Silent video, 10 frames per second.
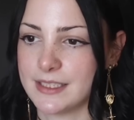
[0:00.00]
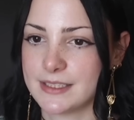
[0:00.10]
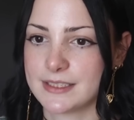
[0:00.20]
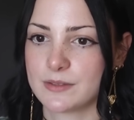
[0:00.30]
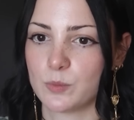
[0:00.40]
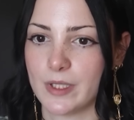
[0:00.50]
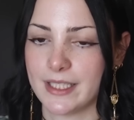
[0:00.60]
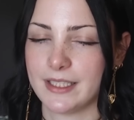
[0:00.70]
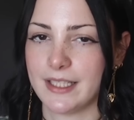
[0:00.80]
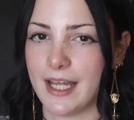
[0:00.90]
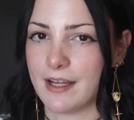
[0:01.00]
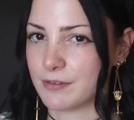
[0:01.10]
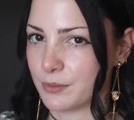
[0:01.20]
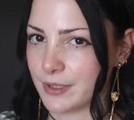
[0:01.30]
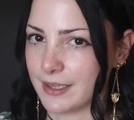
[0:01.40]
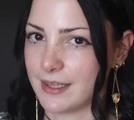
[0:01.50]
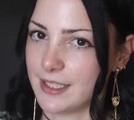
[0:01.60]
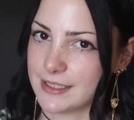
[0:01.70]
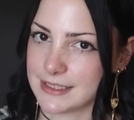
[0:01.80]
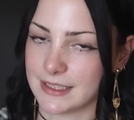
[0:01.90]
is what everyone
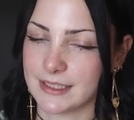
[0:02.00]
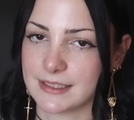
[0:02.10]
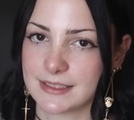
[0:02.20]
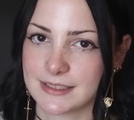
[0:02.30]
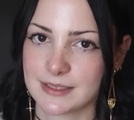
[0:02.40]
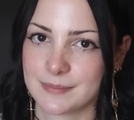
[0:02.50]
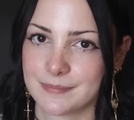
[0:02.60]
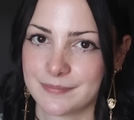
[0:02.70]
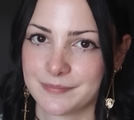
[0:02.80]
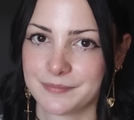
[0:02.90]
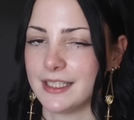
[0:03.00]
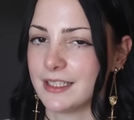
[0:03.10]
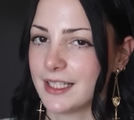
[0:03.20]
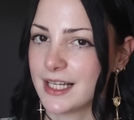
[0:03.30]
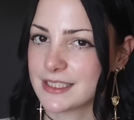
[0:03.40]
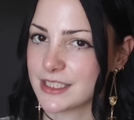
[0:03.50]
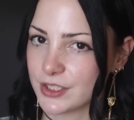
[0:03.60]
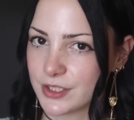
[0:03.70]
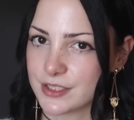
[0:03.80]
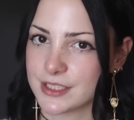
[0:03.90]
thinks it is. In the last
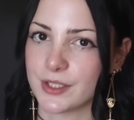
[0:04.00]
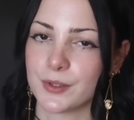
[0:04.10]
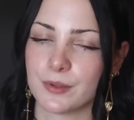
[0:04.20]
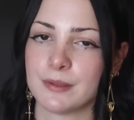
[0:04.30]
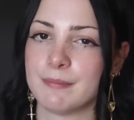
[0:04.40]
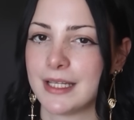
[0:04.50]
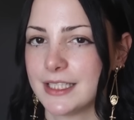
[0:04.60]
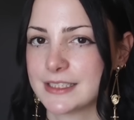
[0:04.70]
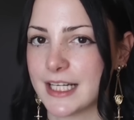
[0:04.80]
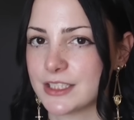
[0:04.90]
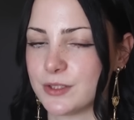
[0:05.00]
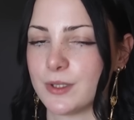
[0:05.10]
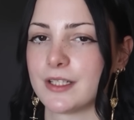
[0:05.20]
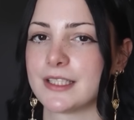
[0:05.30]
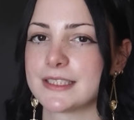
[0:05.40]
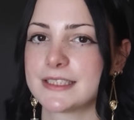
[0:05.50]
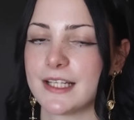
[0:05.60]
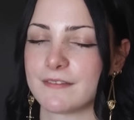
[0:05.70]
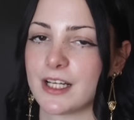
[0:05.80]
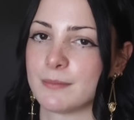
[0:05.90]
year or so, many tattoo artists
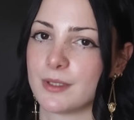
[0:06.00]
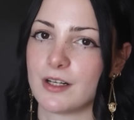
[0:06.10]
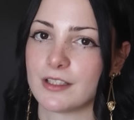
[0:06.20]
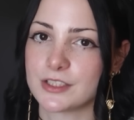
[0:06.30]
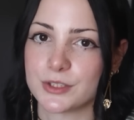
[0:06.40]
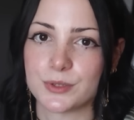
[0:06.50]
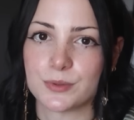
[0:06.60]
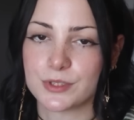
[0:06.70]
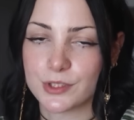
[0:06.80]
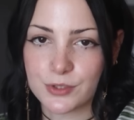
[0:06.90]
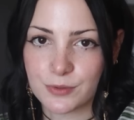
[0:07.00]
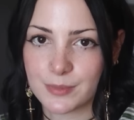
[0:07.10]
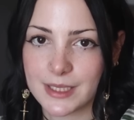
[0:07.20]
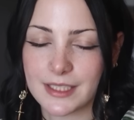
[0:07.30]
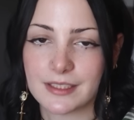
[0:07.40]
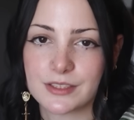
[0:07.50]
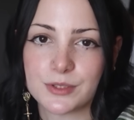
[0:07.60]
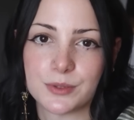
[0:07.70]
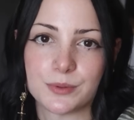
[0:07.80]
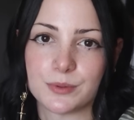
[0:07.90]
have come onto social media
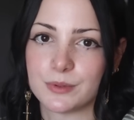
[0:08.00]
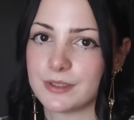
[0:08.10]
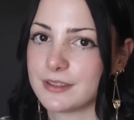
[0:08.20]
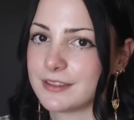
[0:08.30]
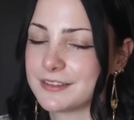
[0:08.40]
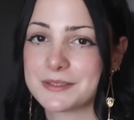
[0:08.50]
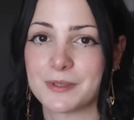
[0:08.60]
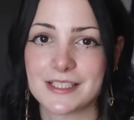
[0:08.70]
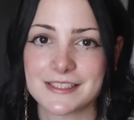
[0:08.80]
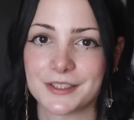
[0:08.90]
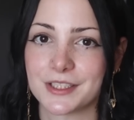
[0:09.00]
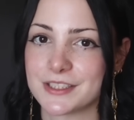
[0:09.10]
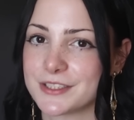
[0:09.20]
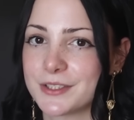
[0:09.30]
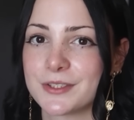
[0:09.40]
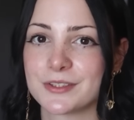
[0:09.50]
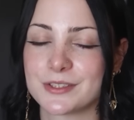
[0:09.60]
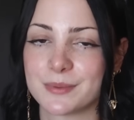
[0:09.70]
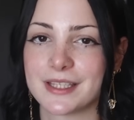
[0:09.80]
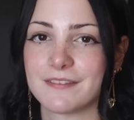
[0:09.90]
to express their
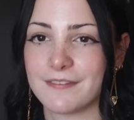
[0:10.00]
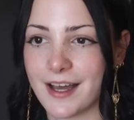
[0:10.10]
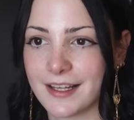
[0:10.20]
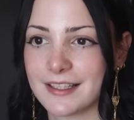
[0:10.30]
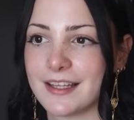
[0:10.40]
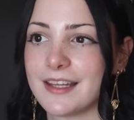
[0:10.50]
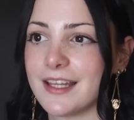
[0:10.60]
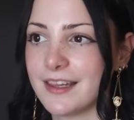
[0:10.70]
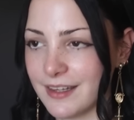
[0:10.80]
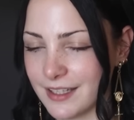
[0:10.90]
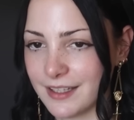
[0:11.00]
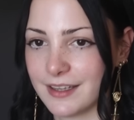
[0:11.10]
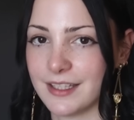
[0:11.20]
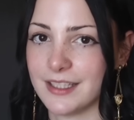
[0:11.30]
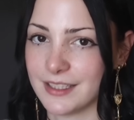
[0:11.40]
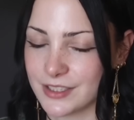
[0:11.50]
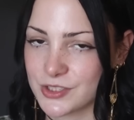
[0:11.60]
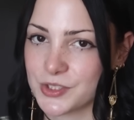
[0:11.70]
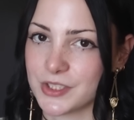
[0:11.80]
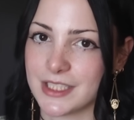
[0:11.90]
concerns with the fact that they think the
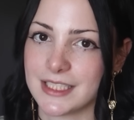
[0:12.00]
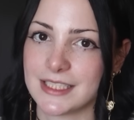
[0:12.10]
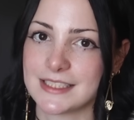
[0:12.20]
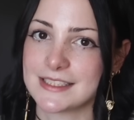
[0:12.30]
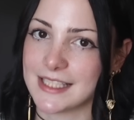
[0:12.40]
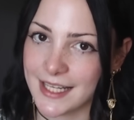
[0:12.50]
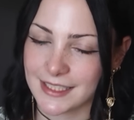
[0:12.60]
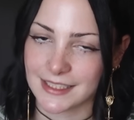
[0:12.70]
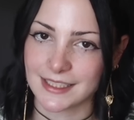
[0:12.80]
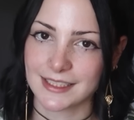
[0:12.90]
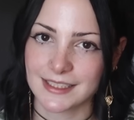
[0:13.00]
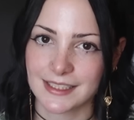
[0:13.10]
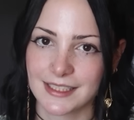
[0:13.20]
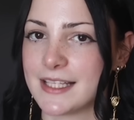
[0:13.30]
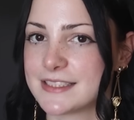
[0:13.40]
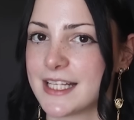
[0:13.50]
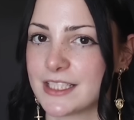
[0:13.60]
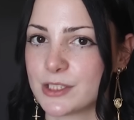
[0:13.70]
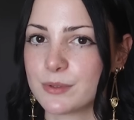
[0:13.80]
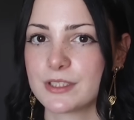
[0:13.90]
industry is dying. As
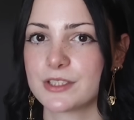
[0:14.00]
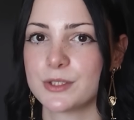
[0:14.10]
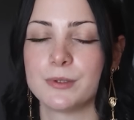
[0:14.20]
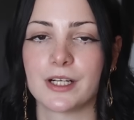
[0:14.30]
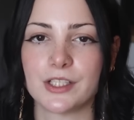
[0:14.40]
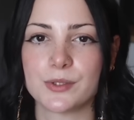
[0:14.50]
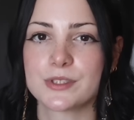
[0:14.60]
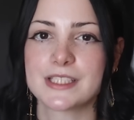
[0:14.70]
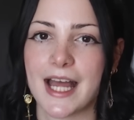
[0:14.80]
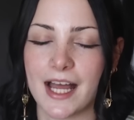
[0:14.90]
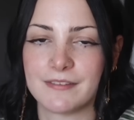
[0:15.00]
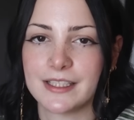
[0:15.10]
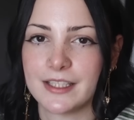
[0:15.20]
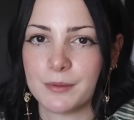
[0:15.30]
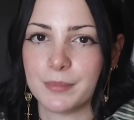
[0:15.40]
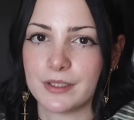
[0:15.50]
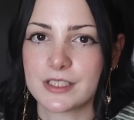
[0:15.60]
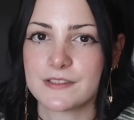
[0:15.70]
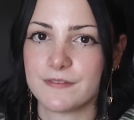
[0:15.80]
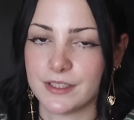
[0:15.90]
tattooers who are used to having their
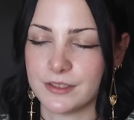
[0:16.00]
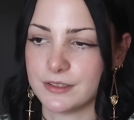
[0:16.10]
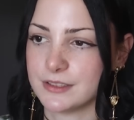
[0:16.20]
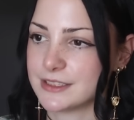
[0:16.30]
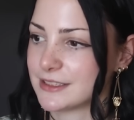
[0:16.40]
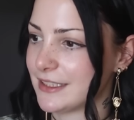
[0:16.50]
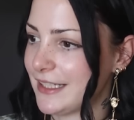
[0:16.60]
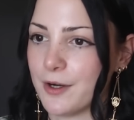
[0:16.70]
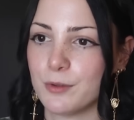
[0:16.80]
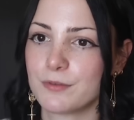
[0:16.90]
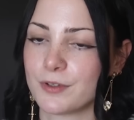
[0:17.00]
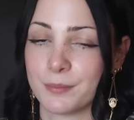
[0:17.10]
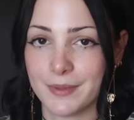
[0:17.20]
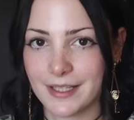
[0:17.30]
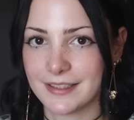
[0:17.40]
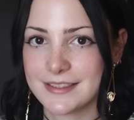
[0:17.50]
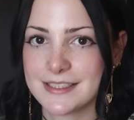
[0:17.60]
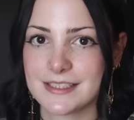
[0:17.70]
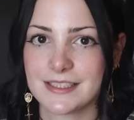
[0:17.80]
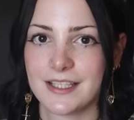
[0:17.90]
books filled out for
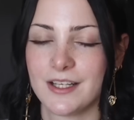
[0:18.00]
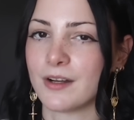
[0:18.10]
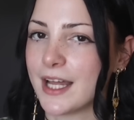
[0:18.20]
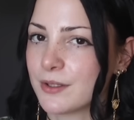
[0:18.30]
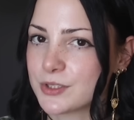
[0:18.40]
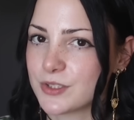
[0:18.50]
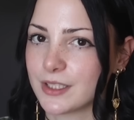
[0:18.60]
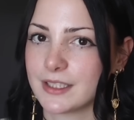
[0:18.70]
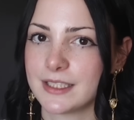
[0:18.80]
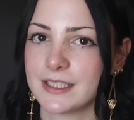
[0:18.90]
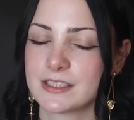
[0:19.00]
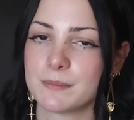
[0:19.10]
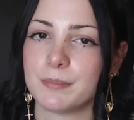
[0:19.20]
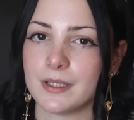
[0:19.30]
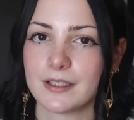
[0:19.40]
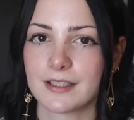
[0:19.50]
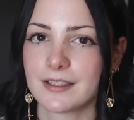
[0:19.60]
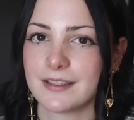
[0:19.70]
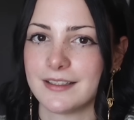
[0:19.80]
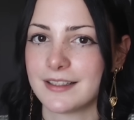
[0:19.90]
months are now struggling to book
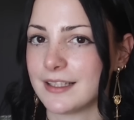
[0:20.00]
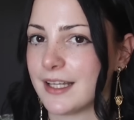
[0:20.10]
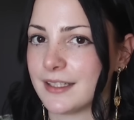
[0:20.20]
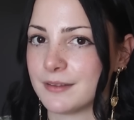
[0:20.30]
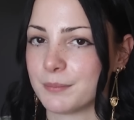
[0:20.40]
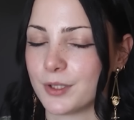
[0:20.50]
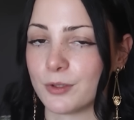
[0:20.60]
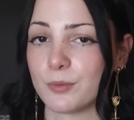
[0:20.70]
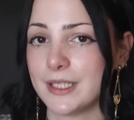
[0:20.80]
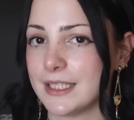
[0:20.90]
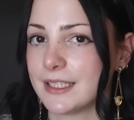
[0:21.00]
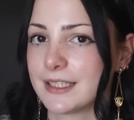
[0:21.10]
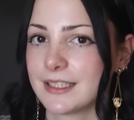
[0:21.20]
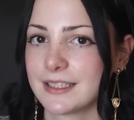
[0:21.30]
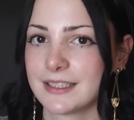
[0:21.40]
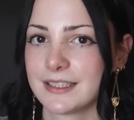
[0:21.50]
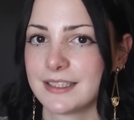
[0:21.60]
a client per week.